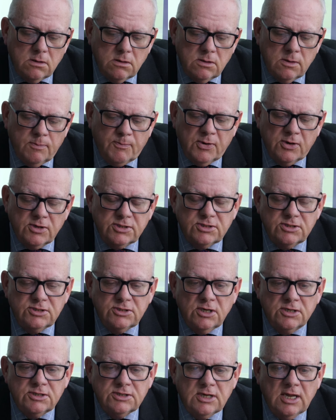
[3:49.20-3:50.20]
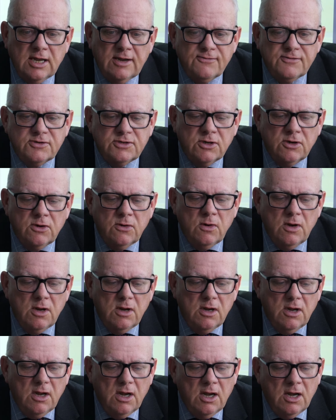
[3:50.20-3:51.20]
The person doesn't have to
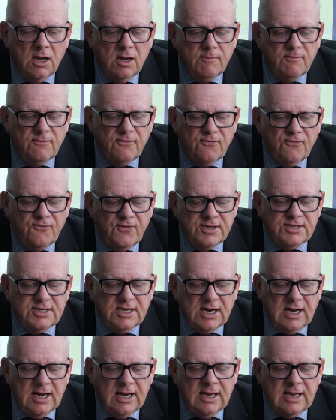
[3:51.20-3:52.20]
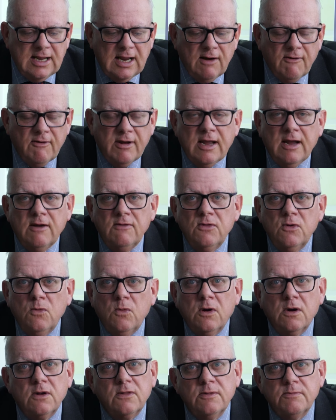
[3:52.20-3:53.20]
physically carry out the
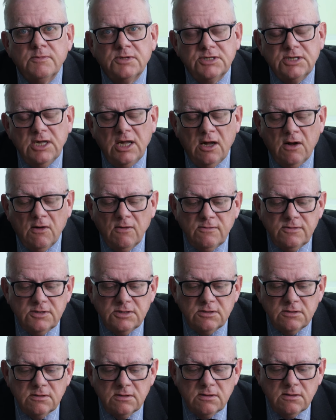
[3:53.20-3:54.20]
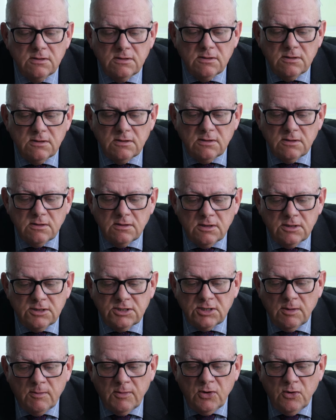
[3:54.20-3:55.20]
work themselves.
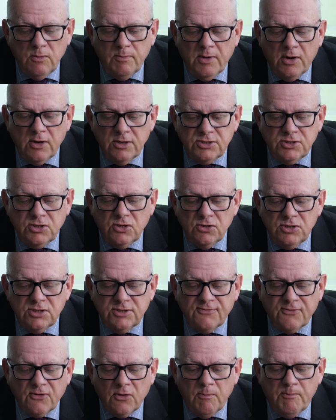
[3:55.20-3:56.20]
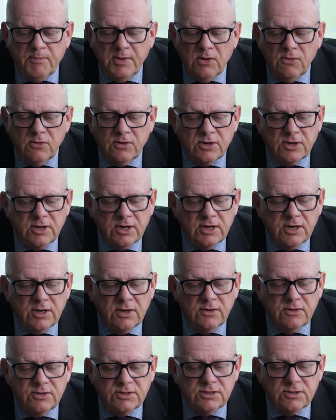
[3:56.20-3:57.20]
Someone who buys goods for a builder to
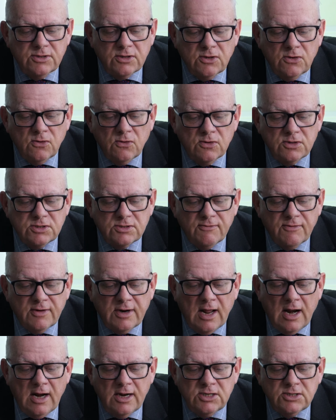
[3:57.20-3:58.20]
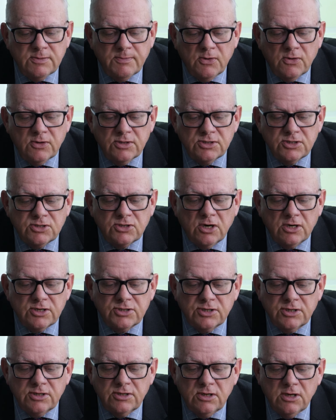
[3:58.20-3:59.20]
use in the course of an eligible
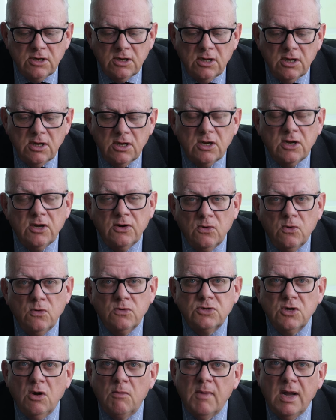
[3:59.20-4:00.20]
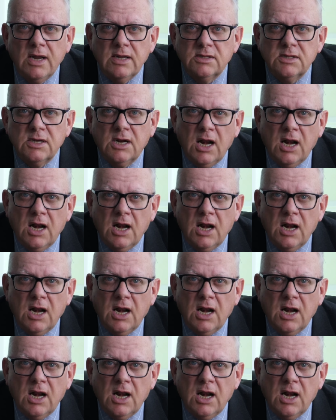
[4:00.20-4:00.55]
construction can also make the